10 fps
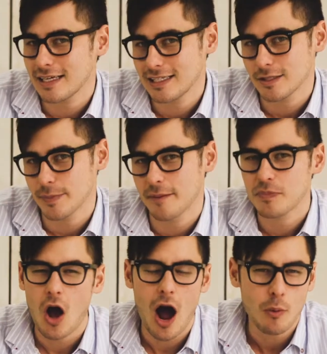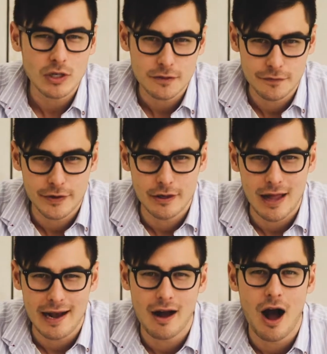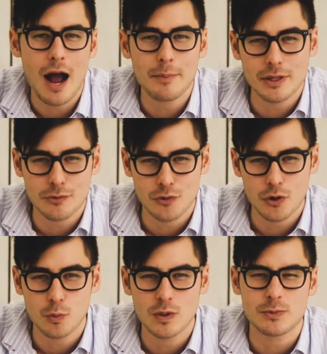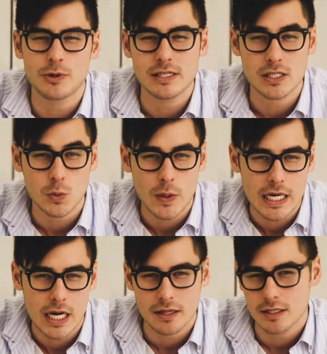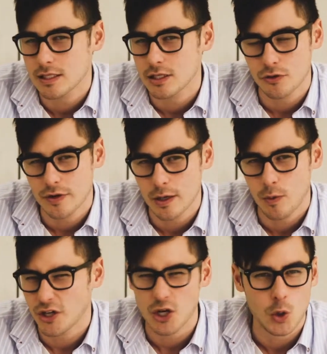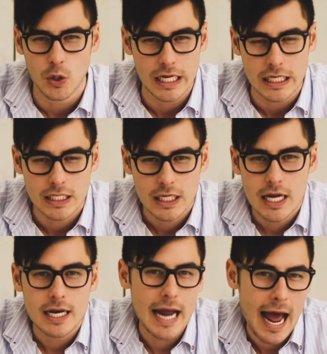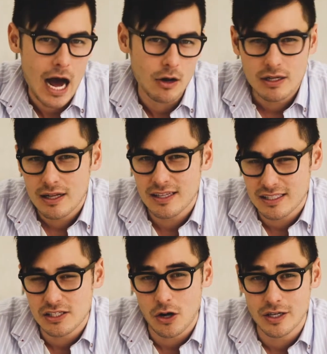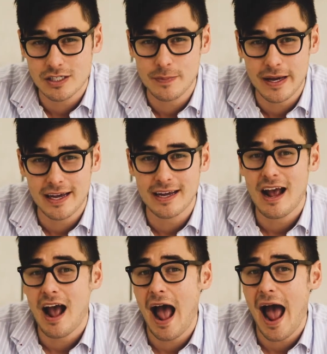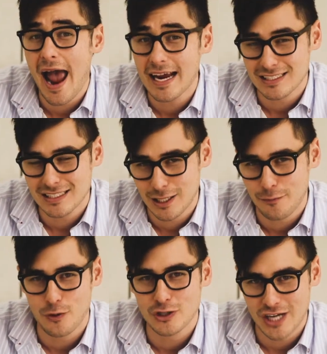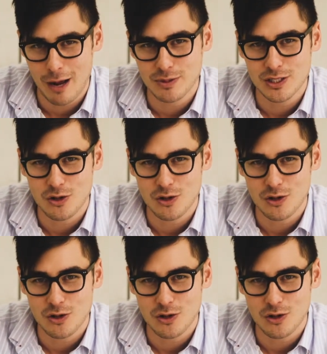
intimate. I want it to feel like I'm in the room whispering sweet nothings in your ear while you're cooking. Now, this is going to be eight different chapters